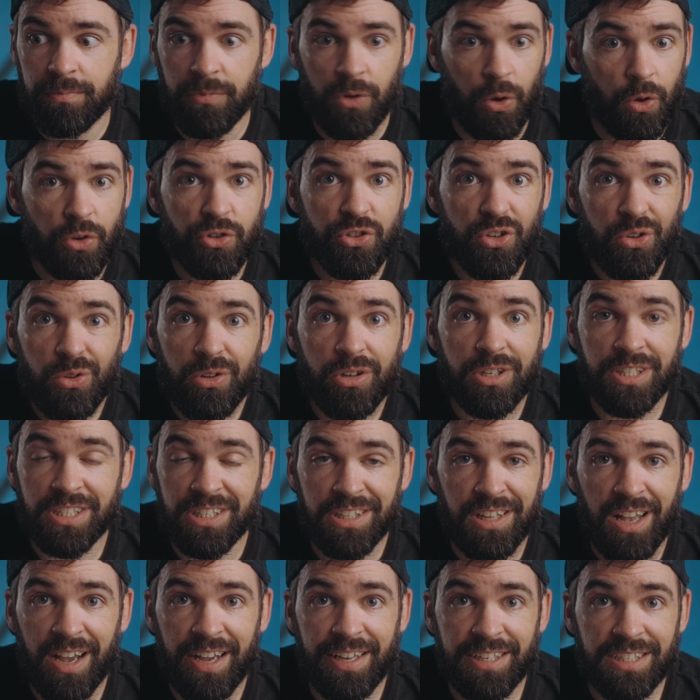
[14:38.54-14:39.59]
also looks
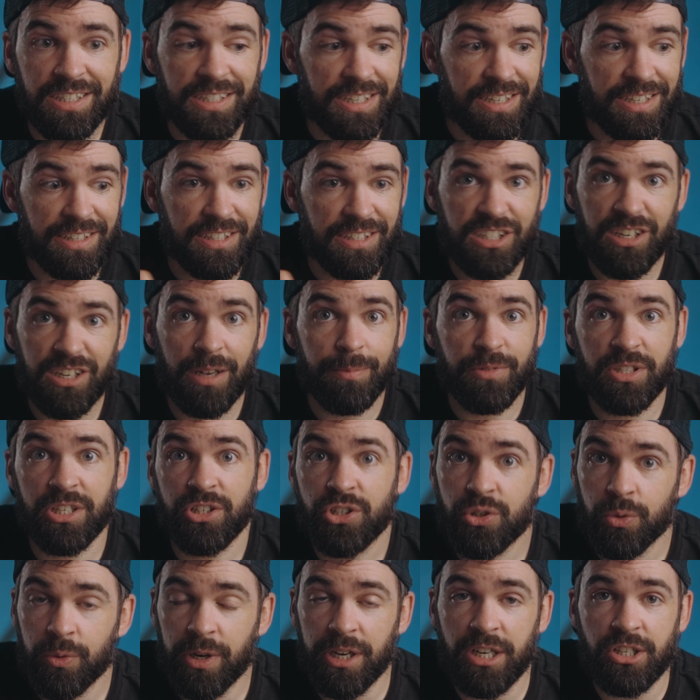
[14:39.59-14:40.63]
nice in some
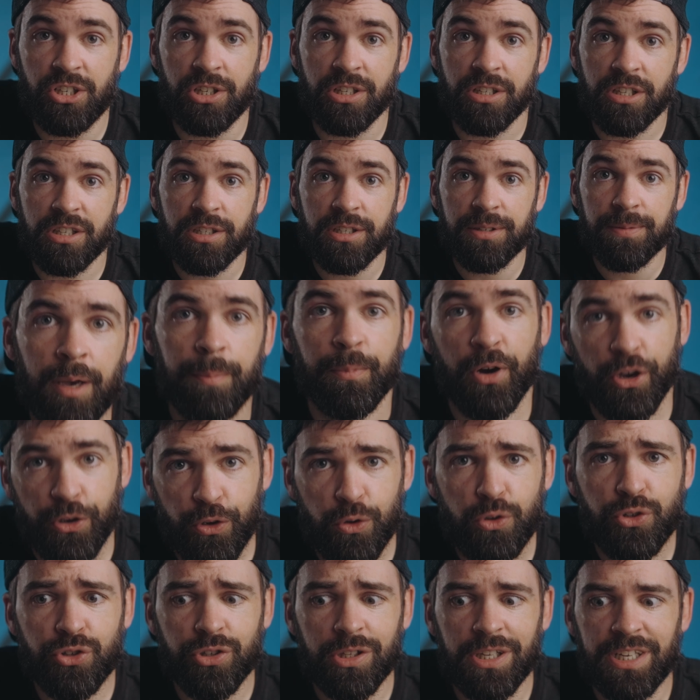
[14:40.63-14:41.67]
situations. But
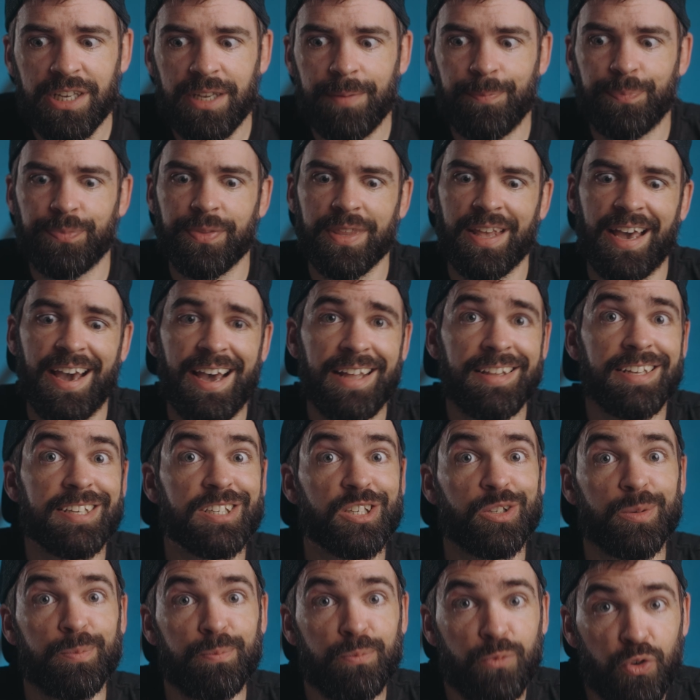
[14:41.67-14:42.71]
usually adding
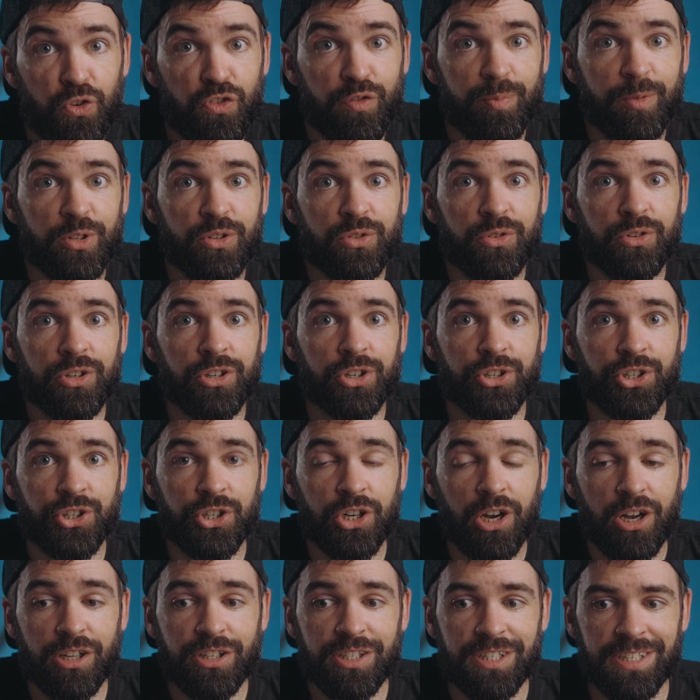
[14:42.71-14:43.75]
some movement to your
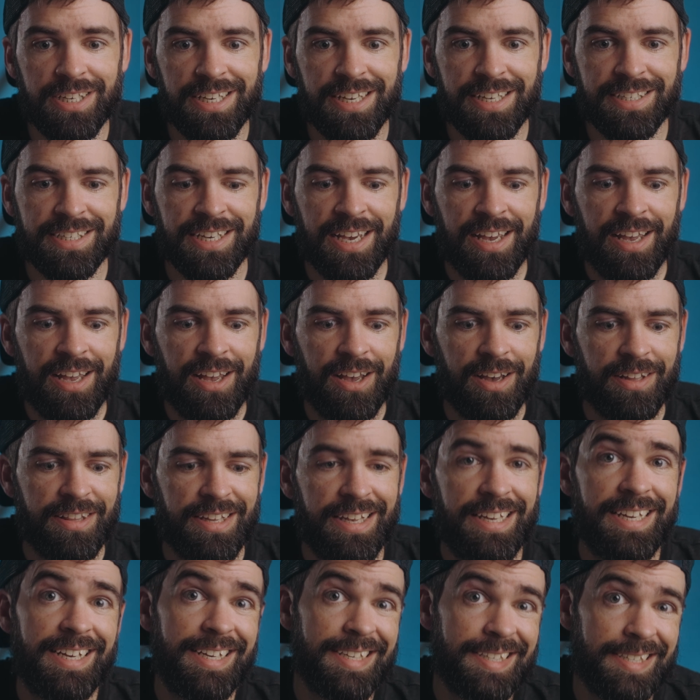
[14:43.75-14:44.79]
shots is an
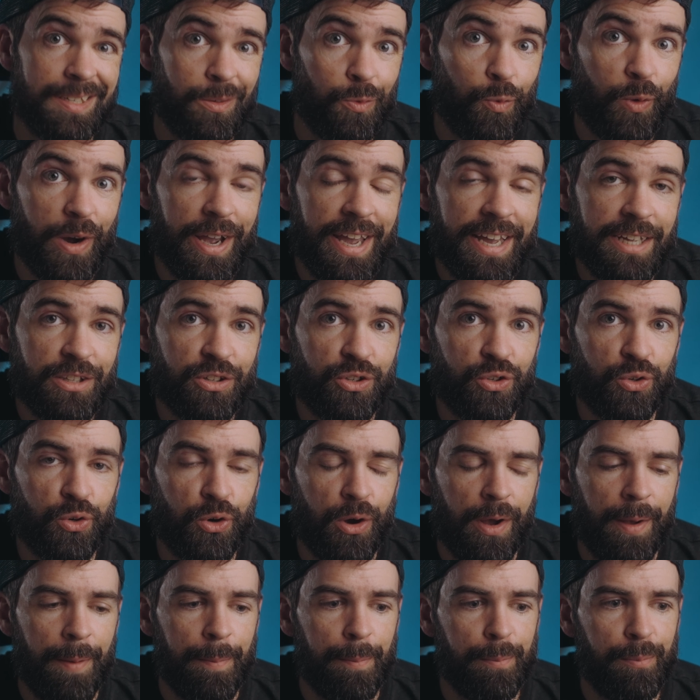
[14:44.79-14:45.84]
easy way to
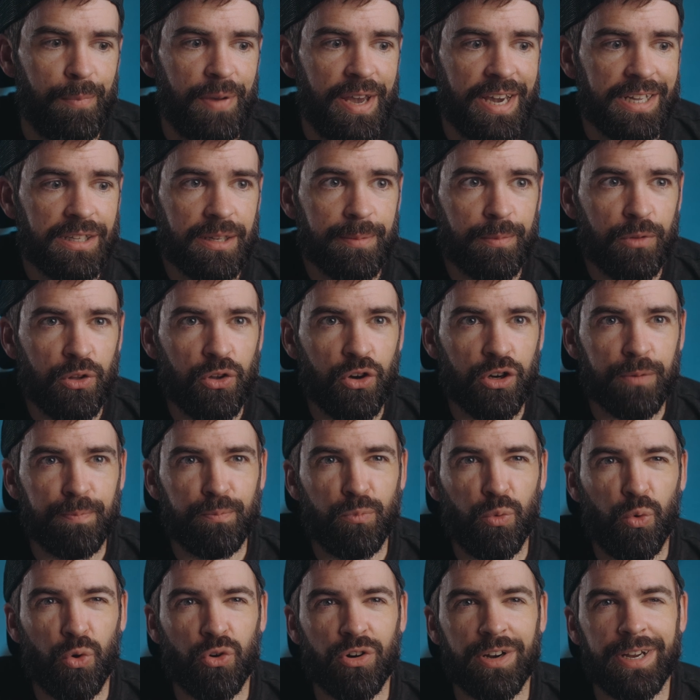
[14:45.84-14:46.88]
make them look
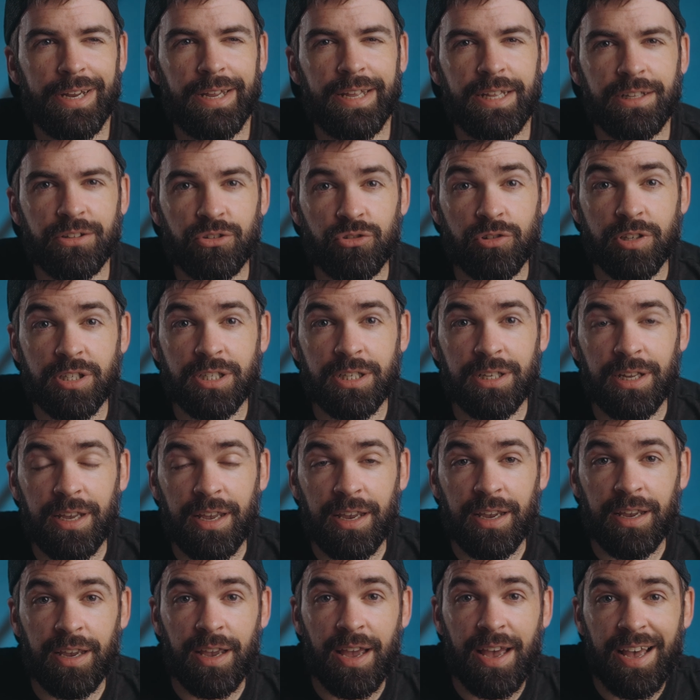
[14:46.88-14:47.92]
more
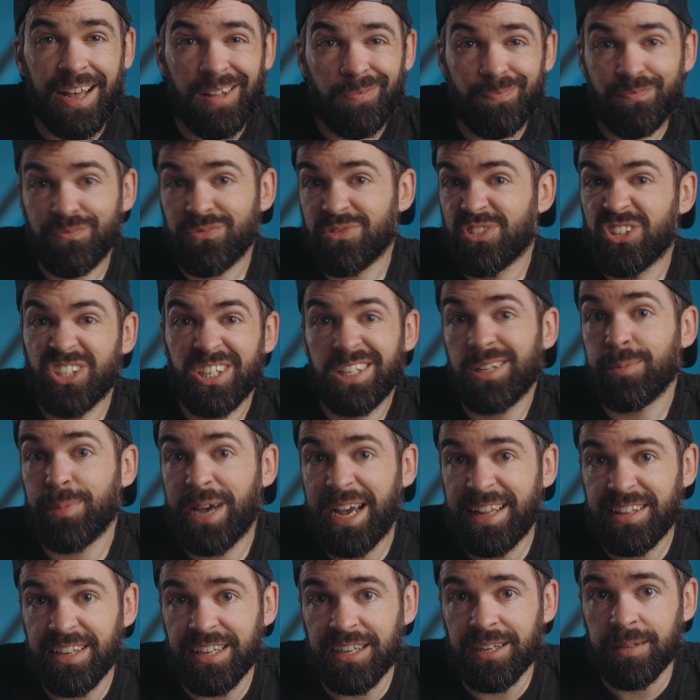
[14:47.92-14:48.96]
interesting and
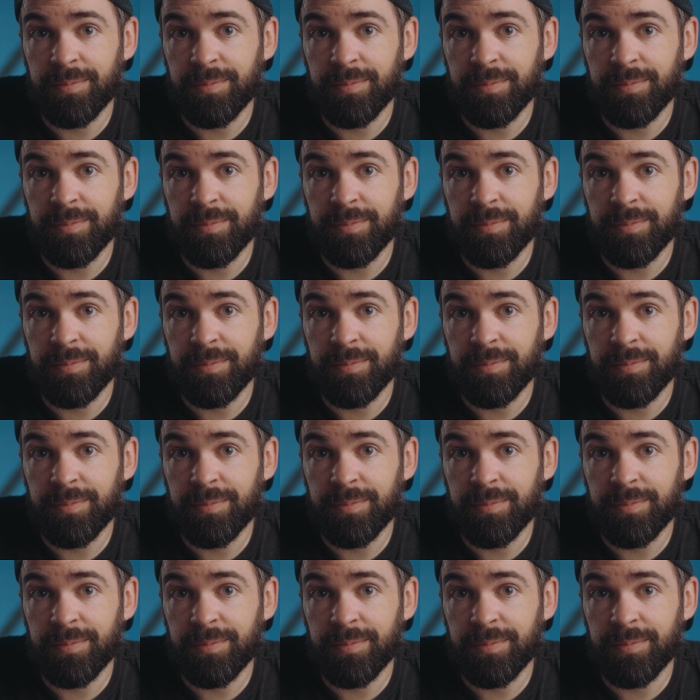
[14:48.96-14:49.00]
cinematic.